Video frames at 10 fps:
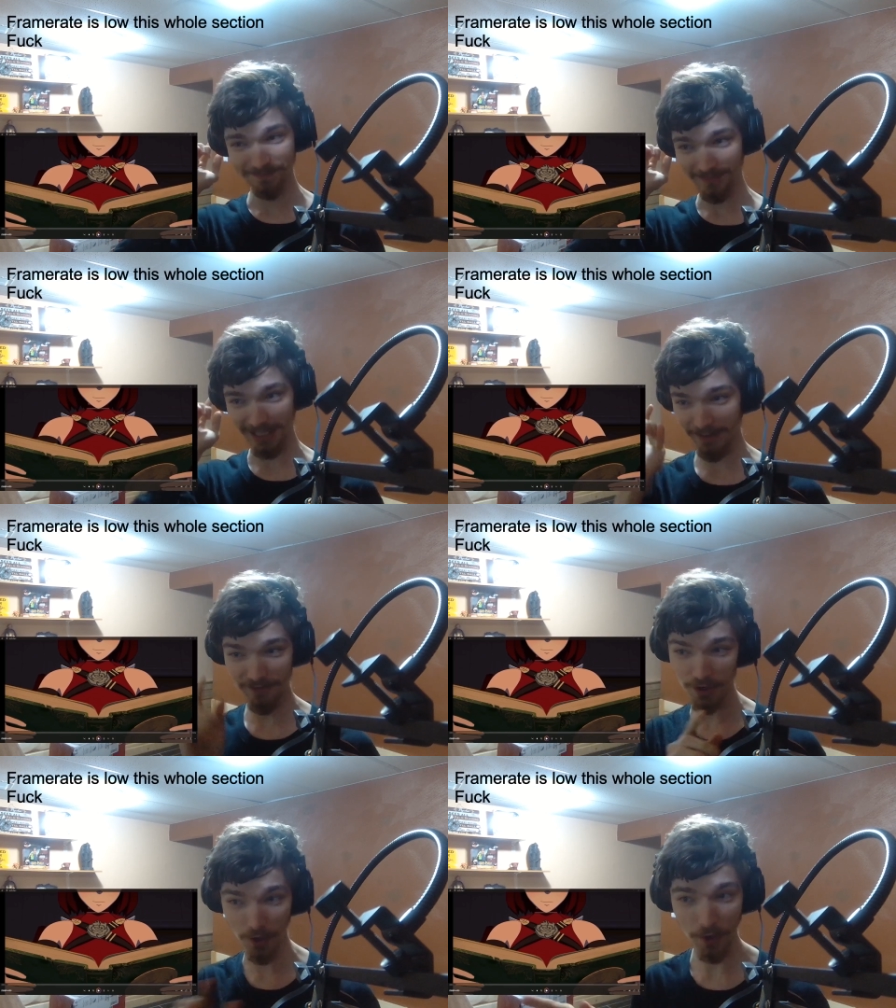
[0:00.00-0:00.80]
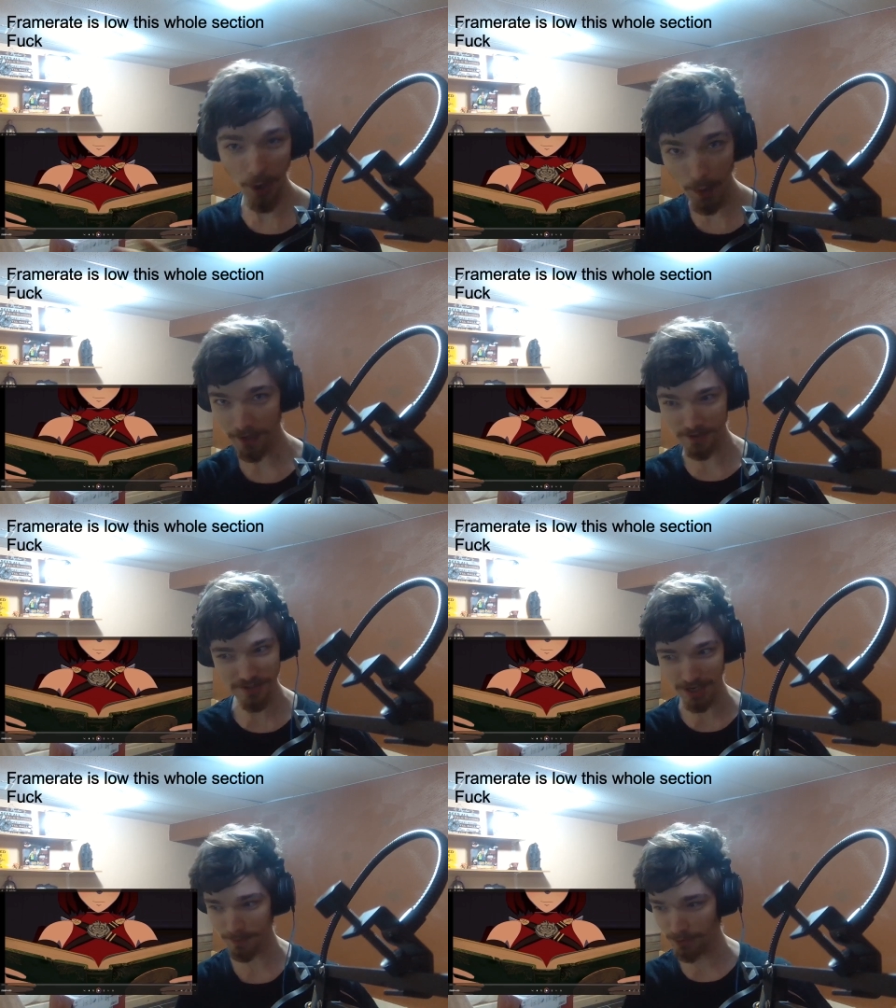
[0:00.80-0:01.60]
And if there are no other
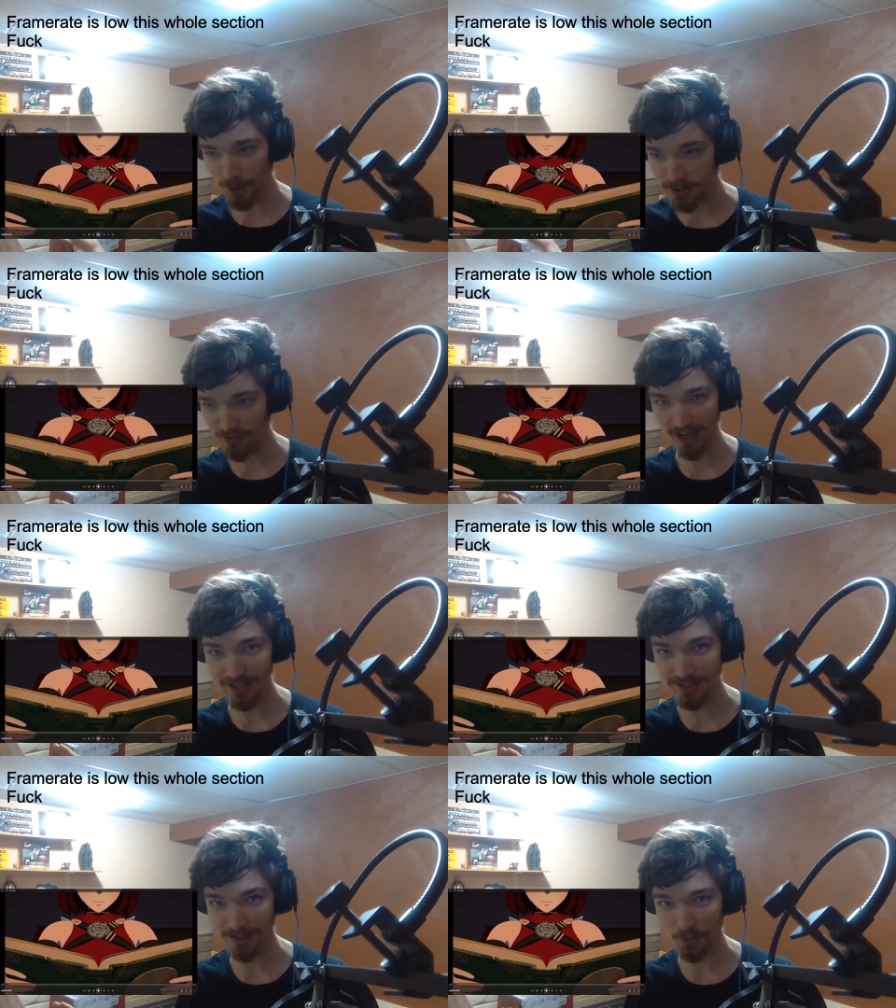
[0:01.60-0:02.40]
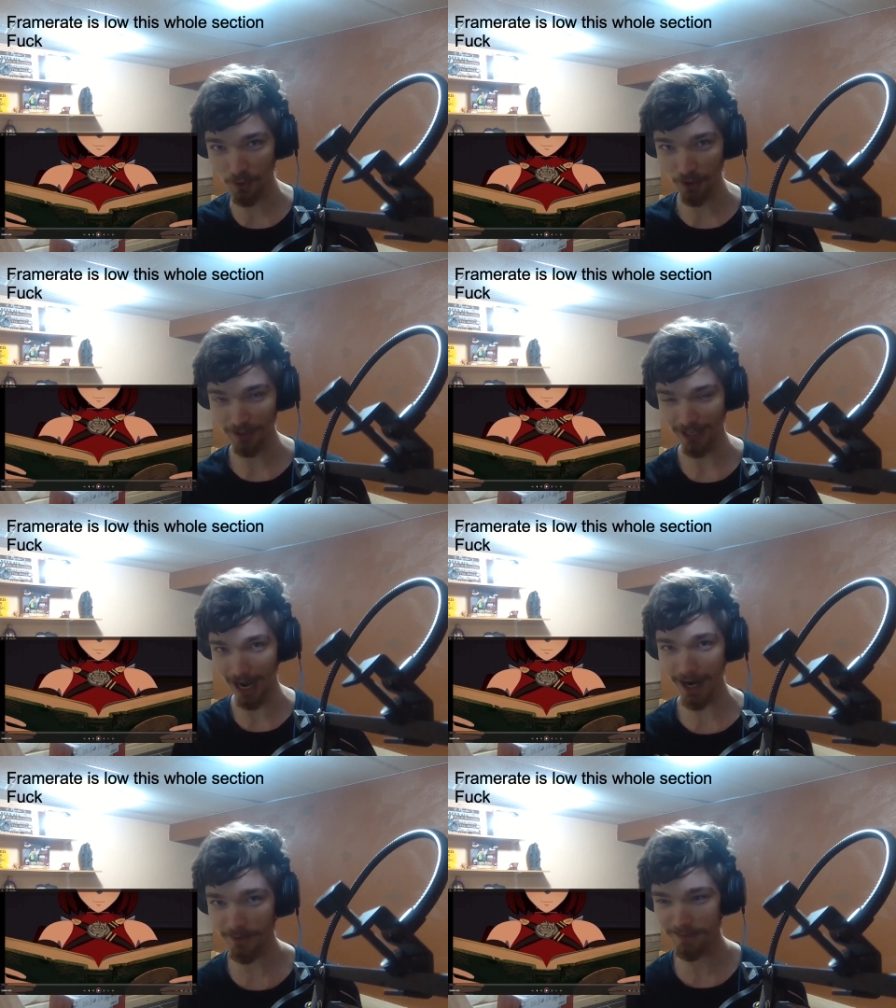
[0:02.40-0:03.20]
Summer Rose fans in the world,
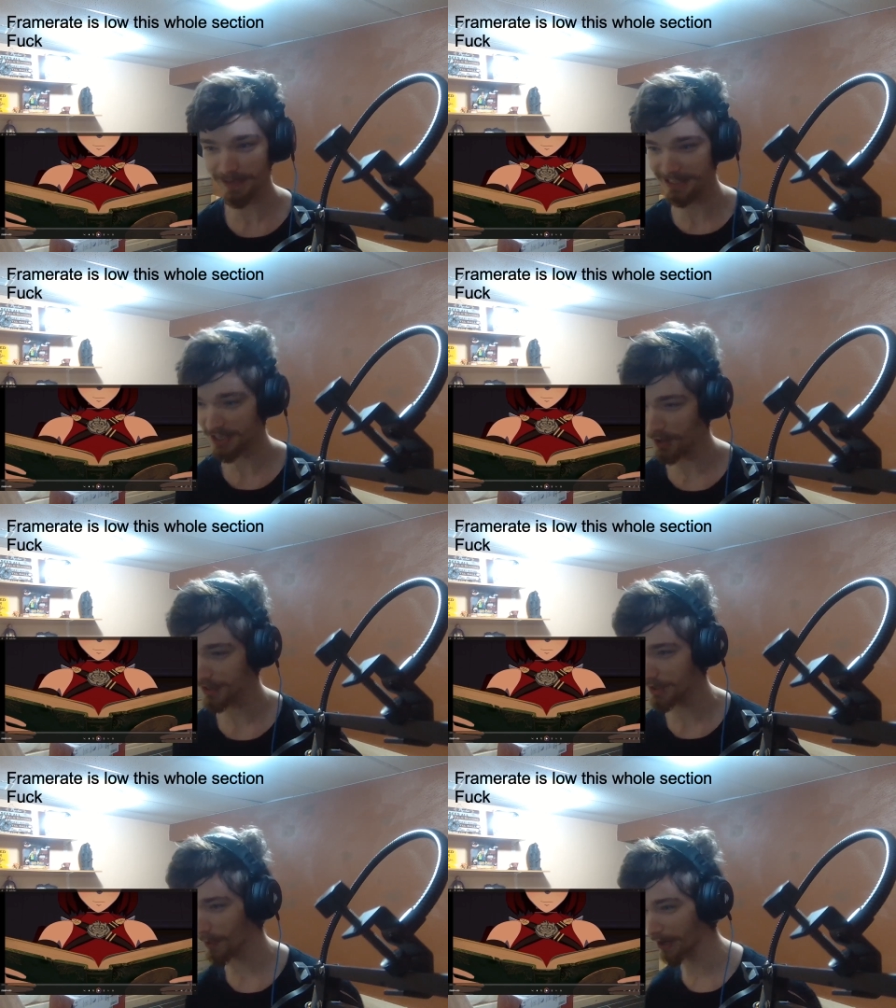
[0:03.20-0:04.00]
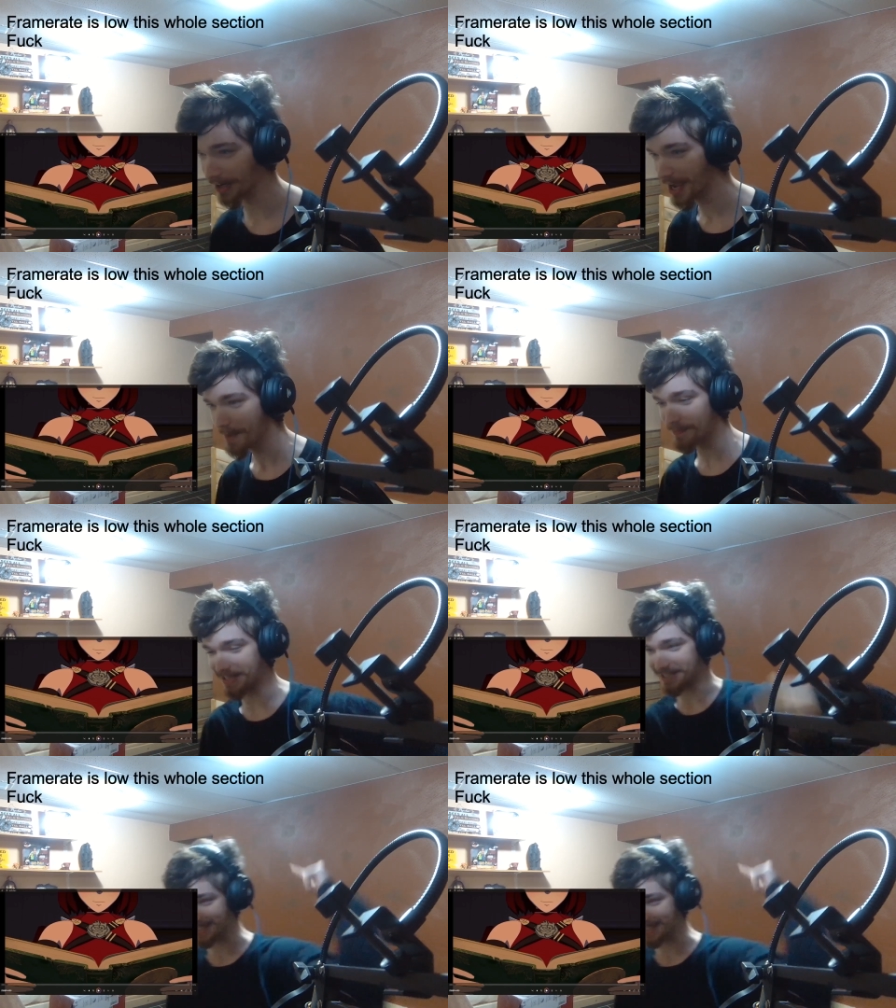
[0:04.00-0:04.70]
I will be the only one because